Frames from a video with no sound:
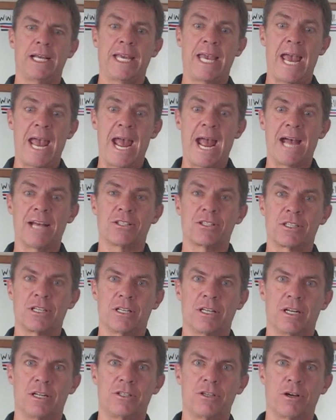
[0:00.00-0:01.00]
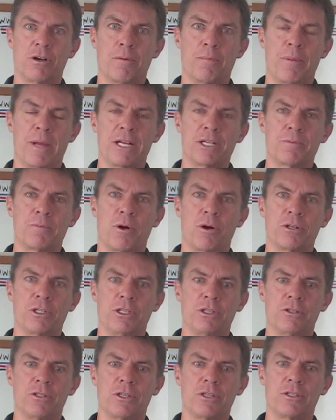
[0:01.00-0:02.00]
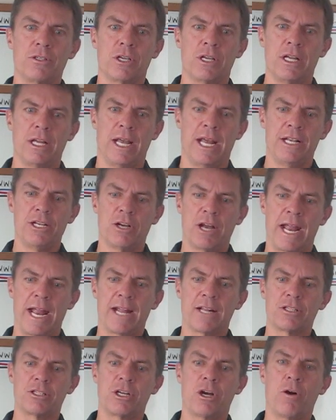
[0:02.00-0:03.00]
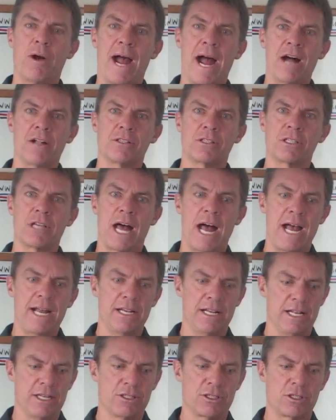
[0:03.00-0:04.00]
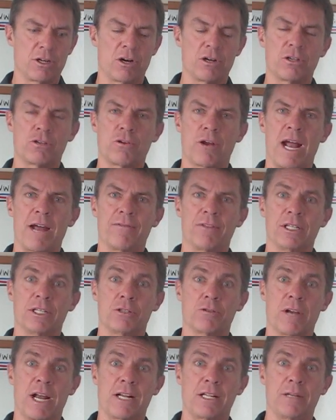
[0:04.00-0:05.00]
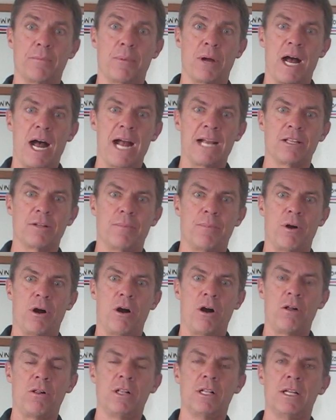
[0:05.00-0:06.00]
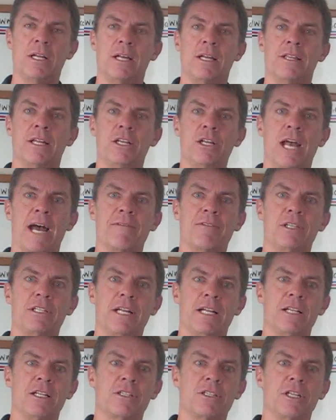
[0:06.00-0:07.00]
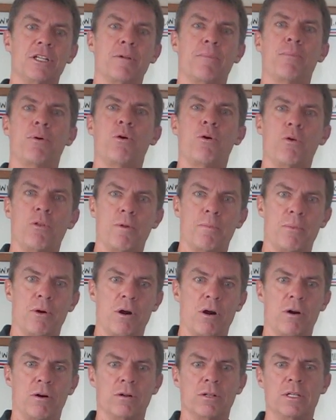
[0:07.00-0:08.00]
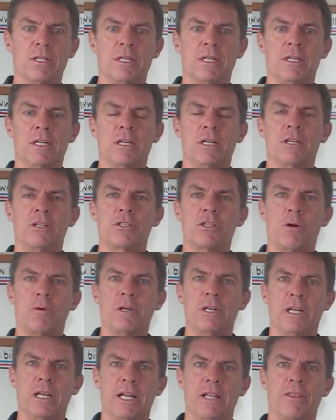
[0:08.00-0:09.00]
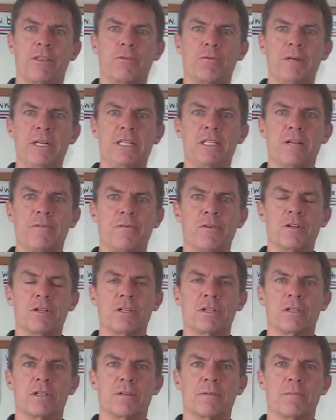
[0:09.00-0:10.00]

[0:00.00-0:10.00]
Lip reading: cast, a term baseball uses, and your hands go outside and start traveling directly behind the ball, then you have a tendency to pull the ball. So in three different